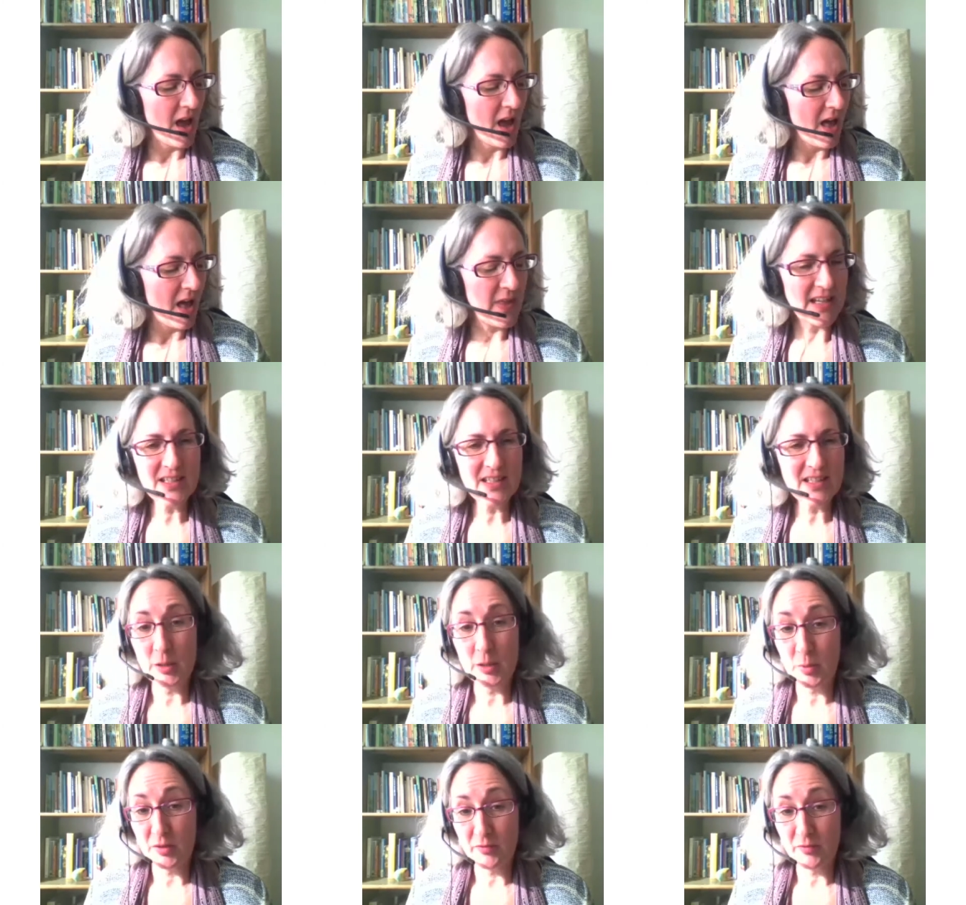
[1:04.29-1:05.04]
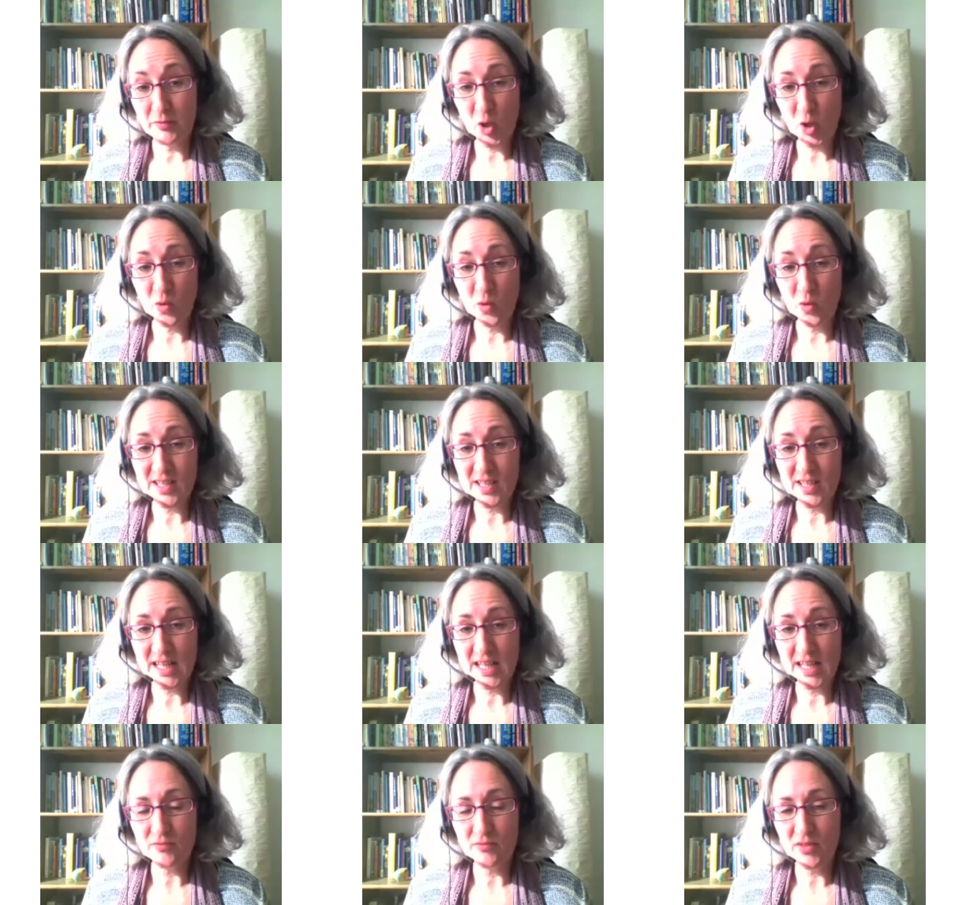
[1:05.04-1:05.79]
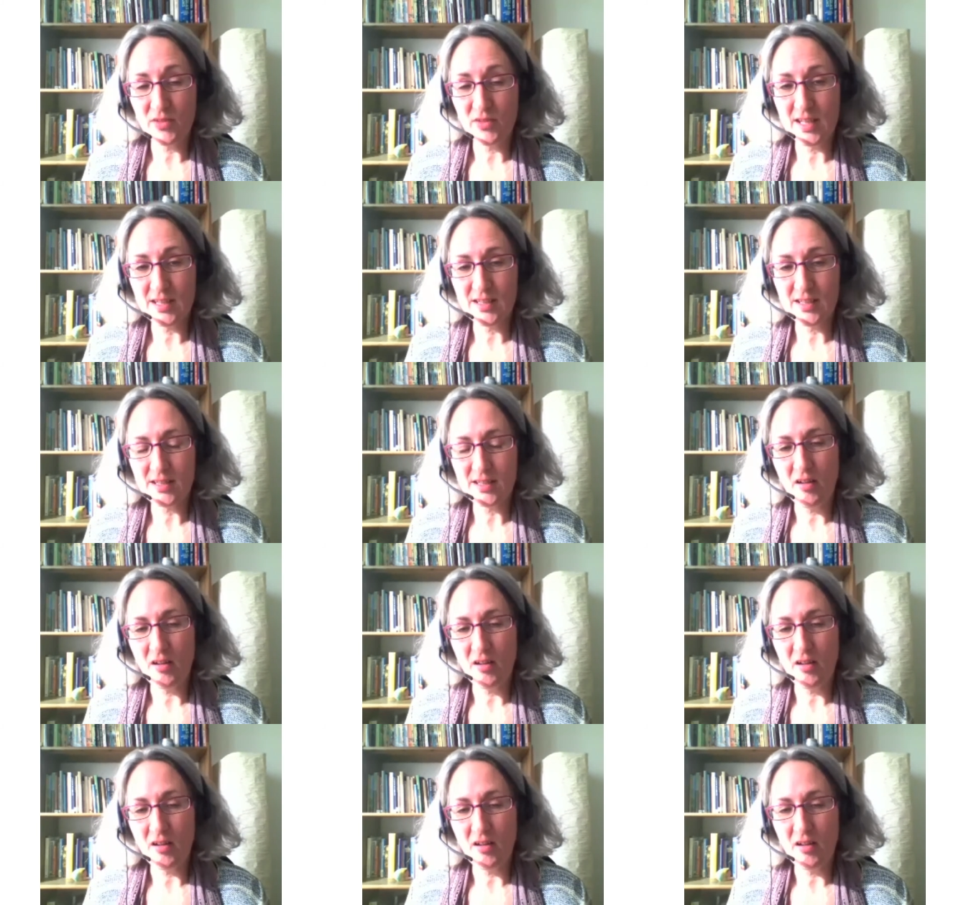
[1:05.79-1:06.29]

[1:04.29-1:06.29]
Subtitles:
There's going to be a recording of this